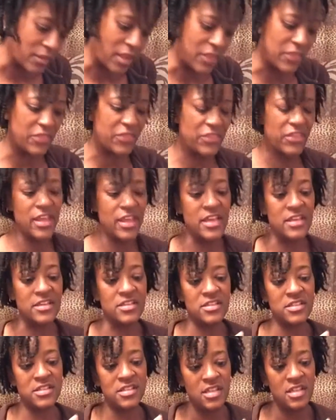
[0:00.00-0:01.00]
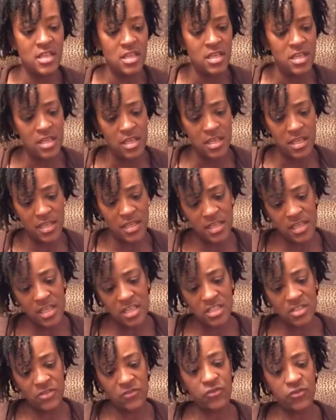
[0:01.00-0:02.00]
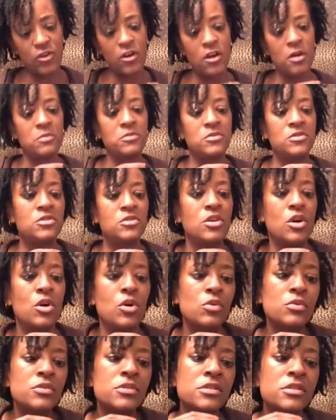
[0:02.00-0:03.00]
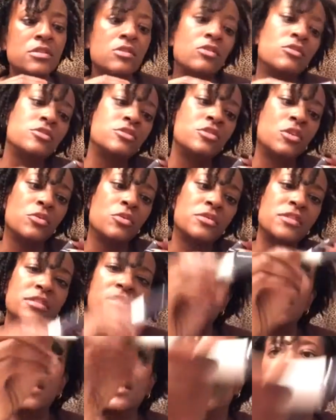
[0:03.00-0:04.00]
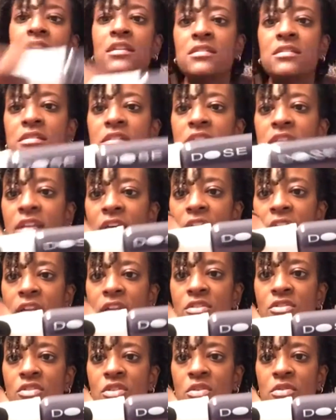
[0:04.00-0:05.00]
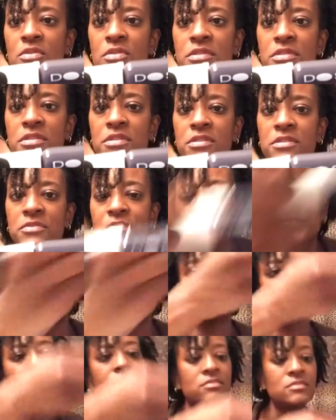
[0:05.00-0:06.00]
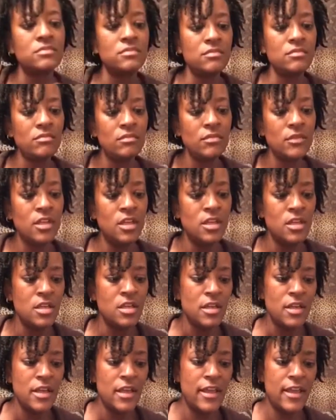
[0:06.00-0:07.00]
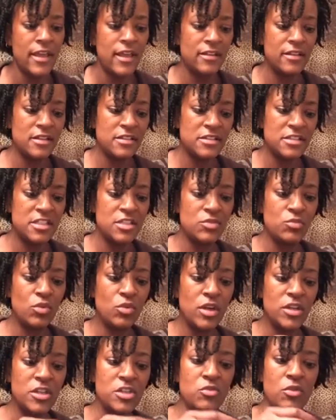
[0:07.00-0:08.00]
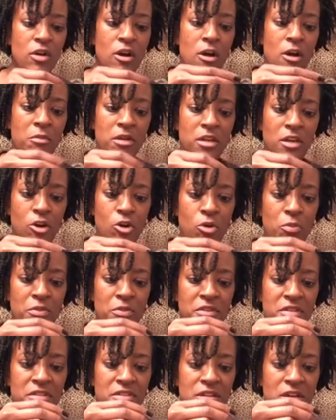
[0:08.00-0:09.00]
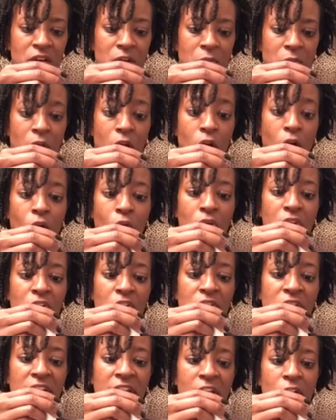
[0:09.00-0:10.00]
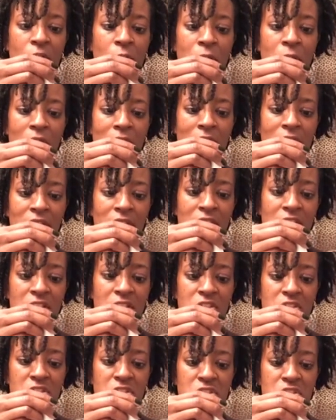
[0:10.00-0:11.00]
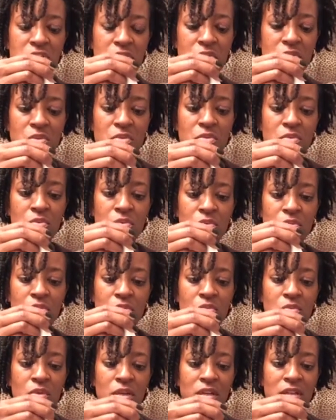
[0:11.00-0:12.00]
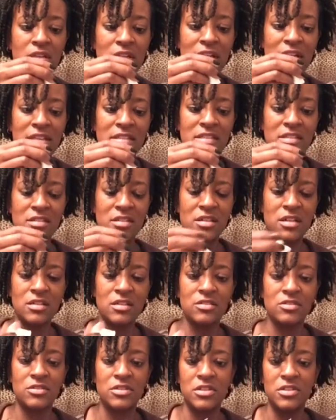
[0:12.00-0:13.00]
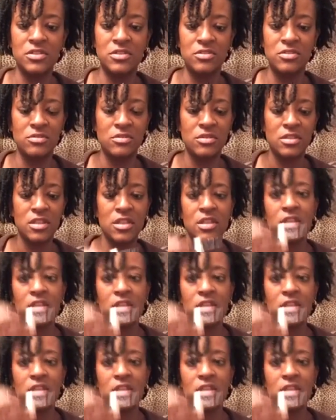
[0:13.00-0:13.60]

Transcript: this is from Dose or Dose. See that? Dose. And let's see what you are. I'm going to open this up. Oh, your nail polish. Ooh, what a nice color too.